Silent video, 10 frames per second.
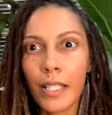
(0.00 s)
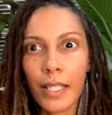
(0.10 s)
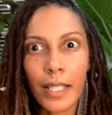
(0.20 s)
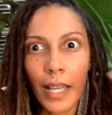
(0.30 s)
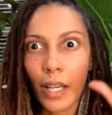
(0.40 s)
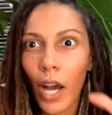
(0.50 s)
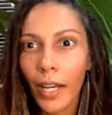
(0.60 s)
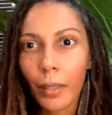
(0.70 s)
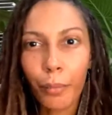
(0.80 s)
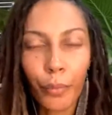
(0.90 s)

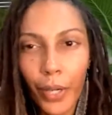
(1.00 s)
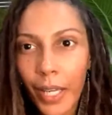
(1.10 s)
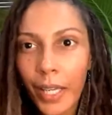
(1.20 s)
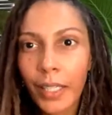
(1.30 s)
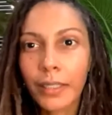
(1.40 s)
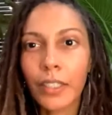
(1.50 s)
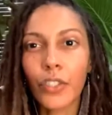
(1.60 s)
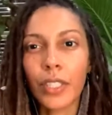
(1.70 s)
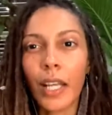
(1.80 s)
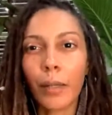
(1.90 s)
psychotic breaks and
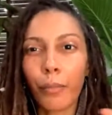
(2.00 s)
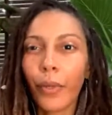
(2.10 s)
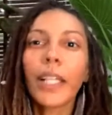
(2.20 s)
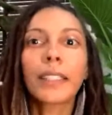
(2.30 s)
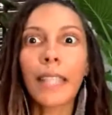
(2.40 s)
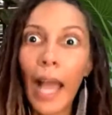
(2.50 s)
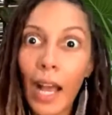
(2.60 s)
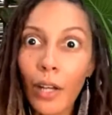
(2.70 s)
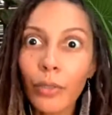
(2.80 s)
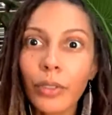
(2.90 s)
just like
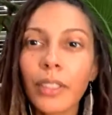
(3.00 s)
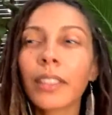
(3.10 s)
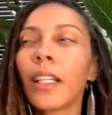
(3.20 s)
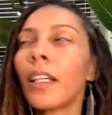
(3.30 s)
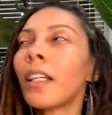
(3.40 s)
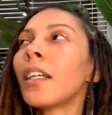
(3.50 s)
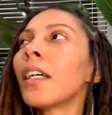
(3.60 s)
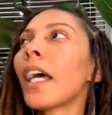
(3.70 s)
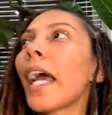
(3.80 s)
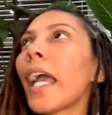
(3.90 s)
breakdowns,
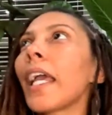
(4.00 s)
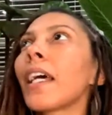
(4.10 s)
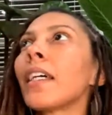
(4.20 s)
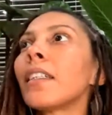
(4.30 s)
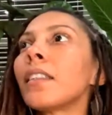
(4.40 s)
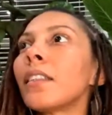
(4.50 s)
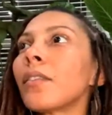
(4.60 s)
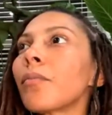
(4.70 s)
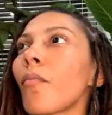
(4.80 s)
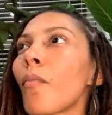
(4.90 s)
and
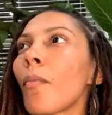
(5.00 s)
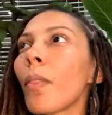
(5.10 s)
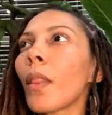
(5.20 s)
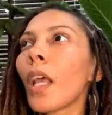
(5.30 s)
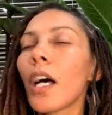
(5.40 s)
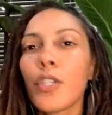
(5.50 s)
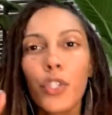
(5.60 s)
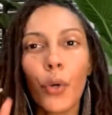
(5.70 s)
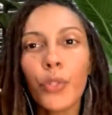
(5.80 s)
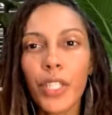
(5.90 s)

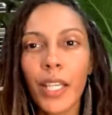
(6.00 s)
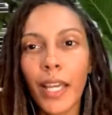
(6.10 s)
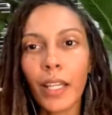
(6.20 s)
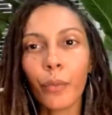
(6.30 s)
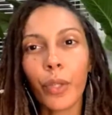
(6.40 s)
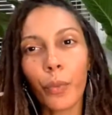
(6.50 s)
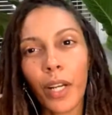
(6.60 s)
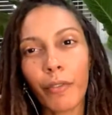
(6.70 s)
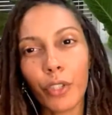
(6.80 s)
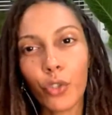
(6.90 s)
associate it with
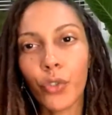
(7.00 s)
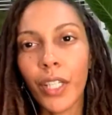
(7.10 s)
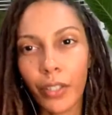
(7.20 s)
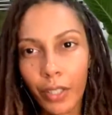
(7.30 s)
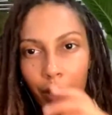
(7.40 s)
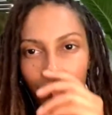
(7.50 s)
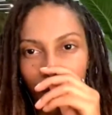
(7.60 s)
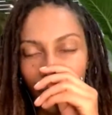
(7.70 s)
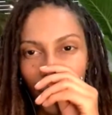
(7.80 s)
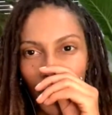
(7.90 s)
whatever triggered it,
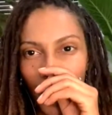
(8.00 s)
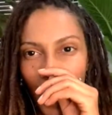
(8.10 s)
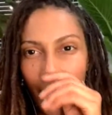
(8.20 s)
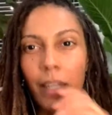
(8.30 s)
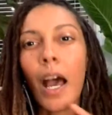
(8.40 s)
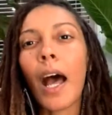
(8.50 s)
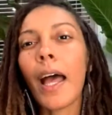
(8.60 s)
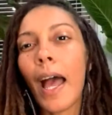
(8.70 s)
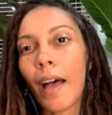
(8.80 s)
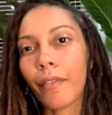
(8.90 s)
and not
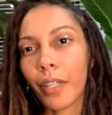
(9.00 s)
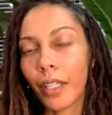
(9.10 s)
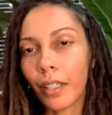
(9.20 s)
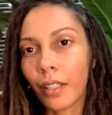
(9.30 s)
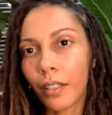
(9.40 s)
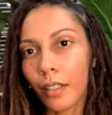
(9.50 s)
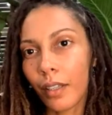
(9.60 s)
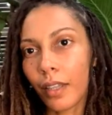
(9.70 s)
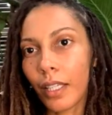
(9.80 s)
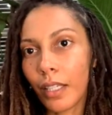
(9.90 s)
having
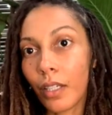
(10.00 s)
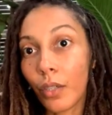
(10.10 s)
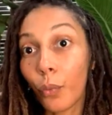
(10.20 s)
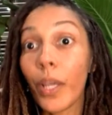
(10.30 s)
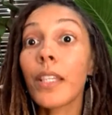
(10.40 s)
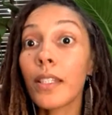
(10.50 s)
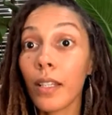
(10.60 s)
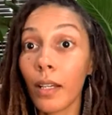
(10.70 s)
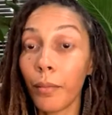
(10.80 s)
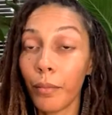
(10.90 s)
the
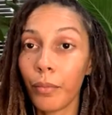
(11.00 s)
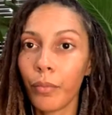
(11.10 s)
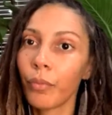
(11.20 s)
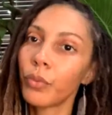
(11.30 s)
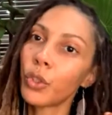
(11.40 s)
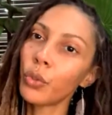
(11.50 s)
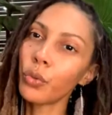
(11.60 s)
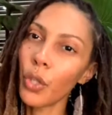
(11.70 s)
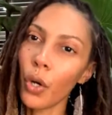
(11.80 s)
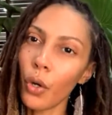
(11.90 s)
wisdom to
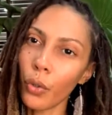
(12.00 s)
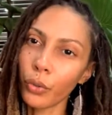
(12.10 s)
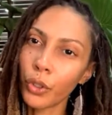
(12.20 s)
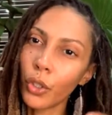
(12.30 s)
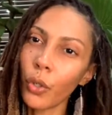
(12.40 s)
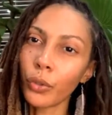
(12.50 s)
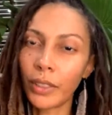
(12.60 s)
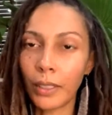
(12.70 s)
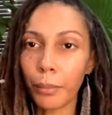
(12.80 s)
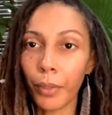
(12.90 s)
know to go
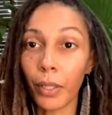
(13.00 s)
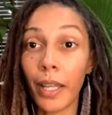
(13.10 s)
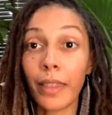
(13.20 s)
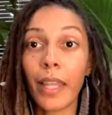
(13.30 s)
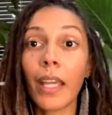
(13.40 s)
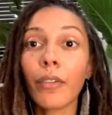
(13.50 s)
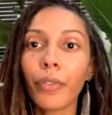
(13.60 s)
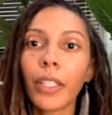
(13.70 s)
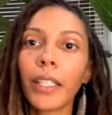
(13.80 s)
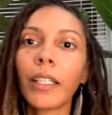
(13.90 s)
deeper. And
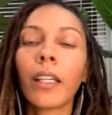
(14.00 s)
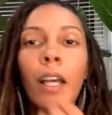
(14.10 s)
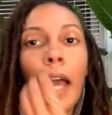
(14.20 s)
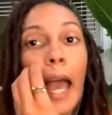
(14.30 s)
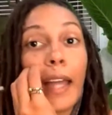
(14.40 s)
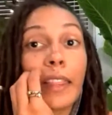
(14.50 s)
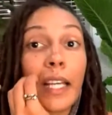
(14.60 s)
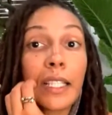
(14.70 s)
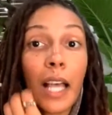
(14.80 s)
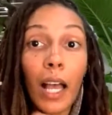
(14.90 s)
thankfully at
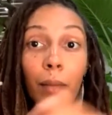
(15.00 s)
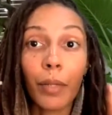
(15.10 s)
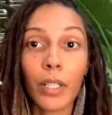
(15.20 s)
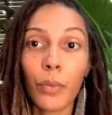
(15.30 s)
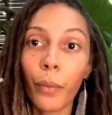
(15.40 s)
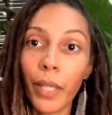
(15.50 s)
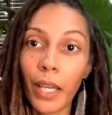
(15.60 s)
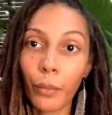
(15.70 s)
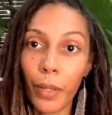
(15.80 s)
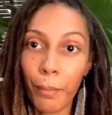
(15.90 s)
that time, because when we
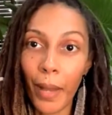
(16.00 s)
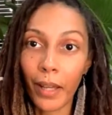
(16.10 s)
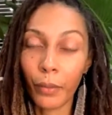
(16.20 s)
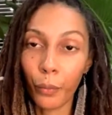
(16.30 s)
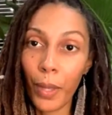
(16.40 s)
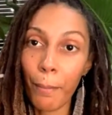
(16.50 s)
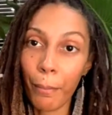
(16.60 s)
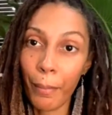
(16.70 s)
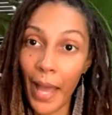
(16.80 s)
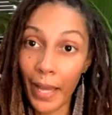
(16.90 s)
had
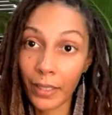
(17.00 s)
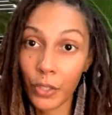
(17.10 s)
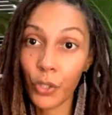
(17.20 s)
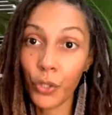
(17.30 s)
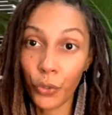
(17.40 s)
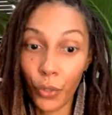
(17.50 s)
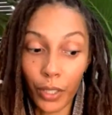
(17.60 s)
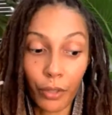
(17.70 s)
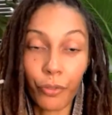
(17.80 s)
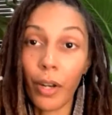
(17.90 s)
went back to New
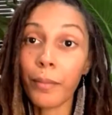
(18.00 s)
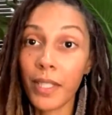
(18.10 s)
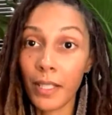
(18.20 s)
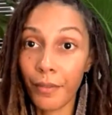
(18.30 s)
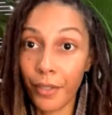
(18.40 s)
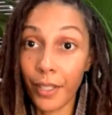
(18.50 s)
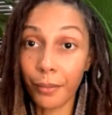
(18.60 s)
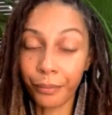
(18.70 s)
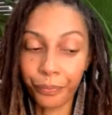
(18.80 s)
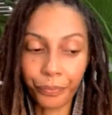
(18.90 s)
York from
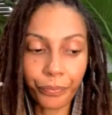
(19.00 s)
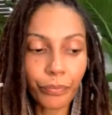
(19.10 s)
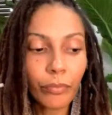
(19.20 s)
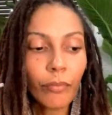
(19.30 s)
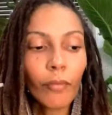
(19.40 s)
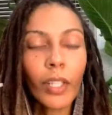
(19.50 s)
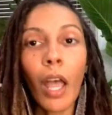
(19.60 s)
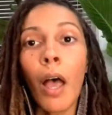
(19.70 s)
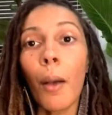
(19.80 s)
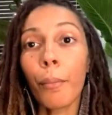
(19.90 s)
CV,
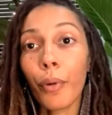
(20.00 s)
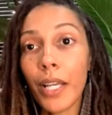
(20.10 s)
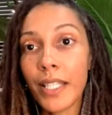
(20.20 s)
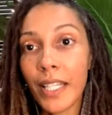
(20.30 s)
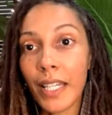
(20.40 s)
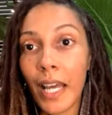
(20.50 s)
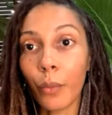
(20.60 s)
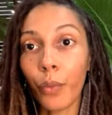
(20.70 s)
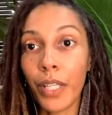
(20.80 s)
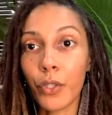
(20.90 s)
Preston
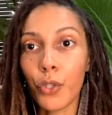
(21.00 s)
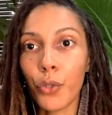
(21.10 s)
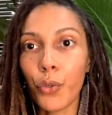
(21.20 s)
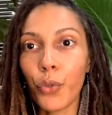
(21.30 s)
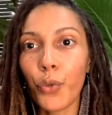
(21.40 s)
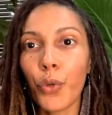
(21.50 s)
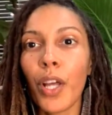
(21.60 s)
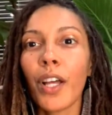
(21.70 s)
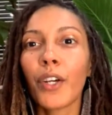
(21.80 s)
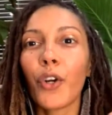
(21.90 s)
had went to
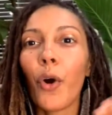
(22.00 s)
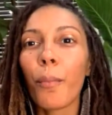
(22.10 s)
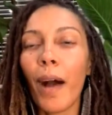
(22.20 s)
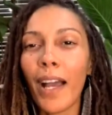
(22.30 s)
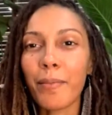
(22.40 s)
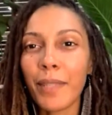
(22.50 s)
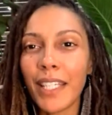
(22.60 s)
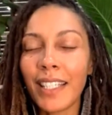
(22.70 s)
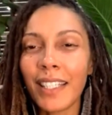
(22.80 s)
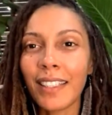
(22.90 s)
go buy
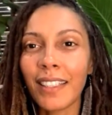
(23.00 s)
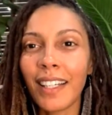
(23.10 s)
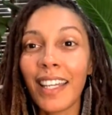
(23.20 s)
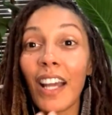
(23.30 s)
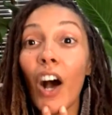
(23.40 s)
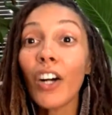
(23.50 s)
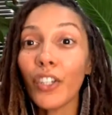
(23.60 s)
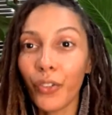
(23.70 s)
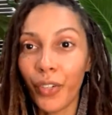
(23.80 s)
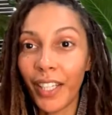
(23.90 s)
me an
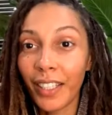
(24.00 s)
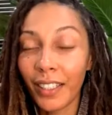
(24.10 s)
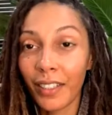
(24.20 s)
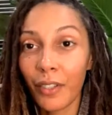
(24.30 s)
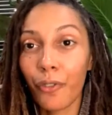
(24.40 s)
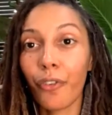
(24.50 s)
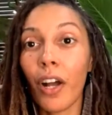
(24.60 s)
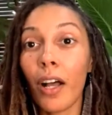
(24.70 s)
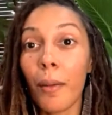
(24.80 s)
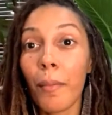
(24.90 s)
Ankh ring
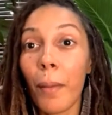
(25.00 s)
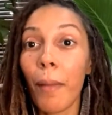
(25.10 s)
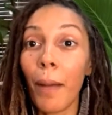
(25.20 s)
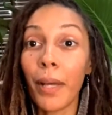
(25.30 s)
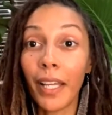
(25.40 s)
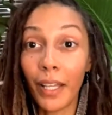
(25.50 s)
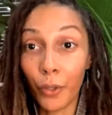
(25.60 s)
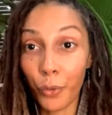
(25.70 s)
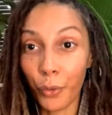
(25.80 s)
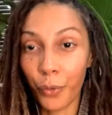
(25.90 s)
from Baba
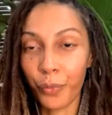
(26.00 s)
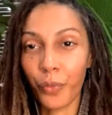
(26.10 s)
Heru,